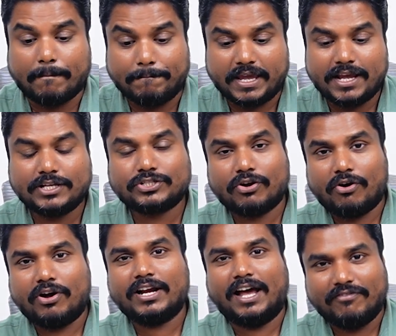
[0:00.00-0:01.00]
Based
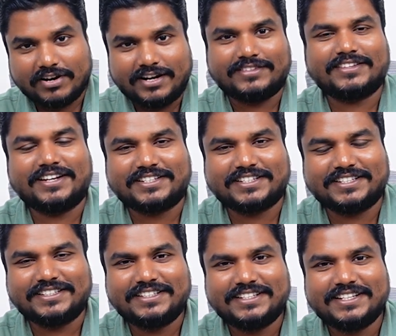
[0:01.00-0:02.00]
on our
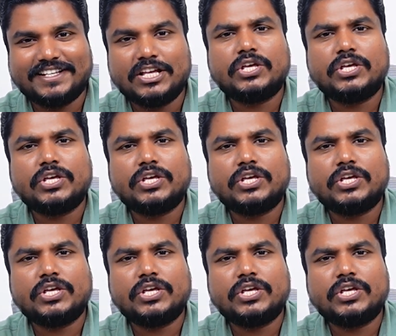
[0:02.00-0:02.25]
discussion,